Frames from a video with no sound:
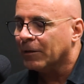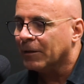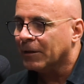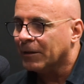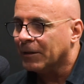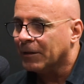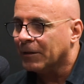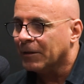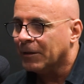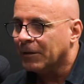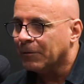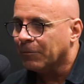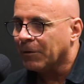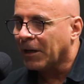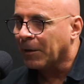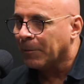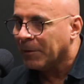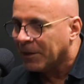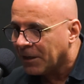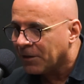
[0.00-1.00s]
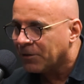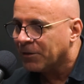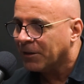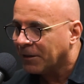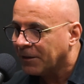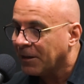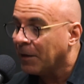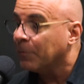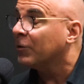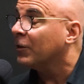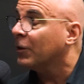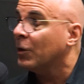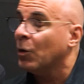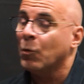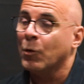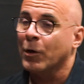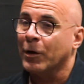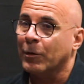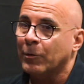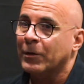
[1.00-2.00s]
The recommendation at the time was to go
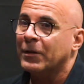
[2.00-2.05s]
work